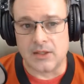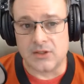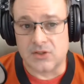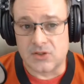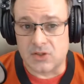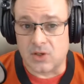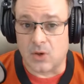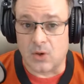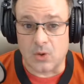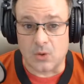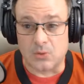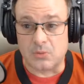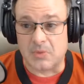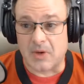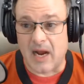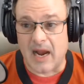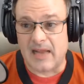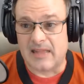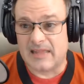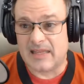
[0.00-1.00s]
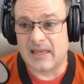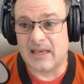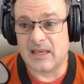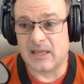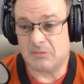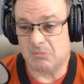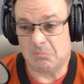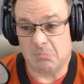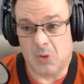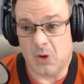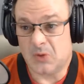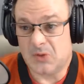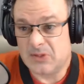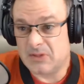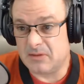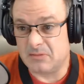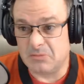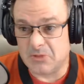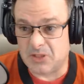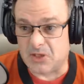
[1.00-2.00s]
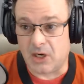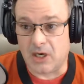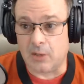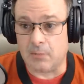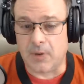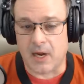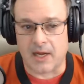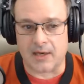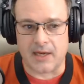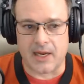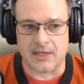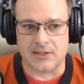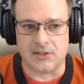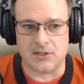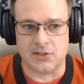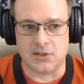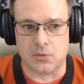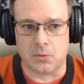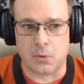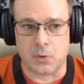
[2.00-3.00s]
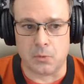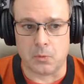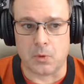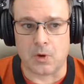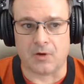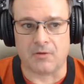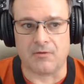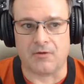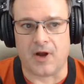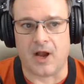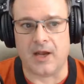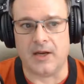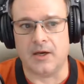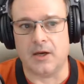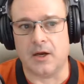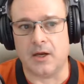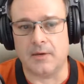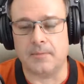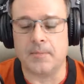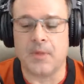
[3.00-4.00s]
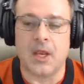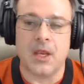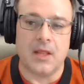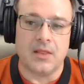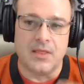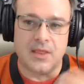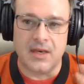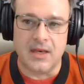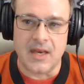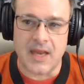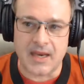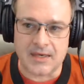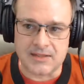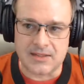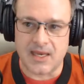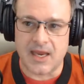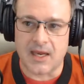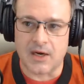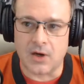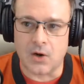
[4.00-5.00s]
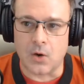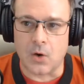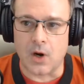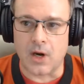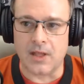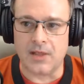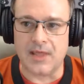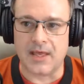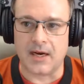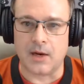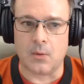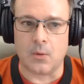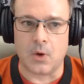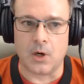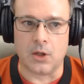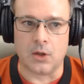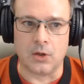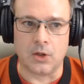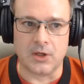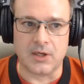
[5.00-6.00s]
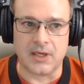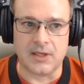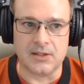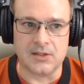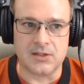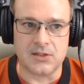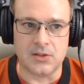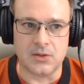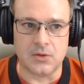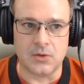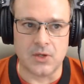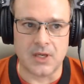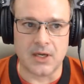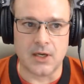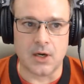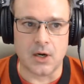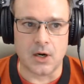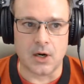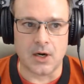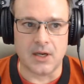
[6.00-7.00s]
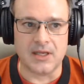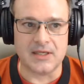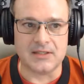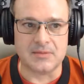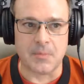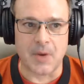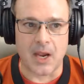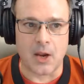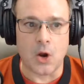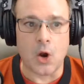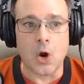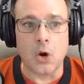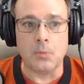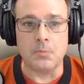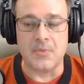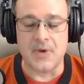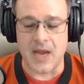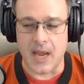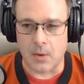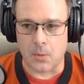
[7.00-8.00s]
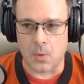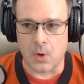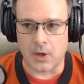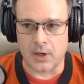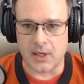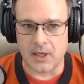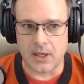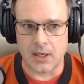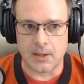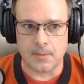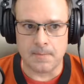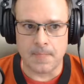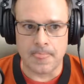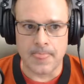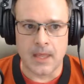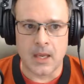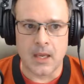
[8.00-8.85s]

So I think most starting podcasters it would work fine on. The next category that I want to look into here is my home networking.